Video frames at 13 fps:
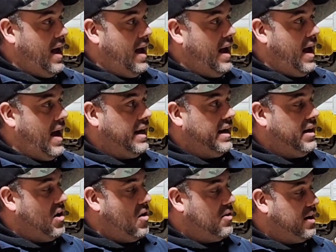I
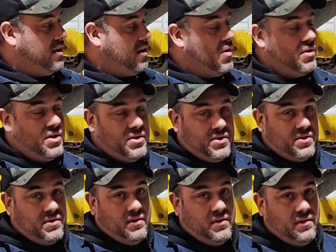can already
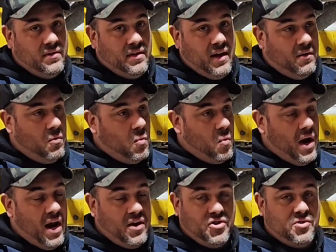notice a way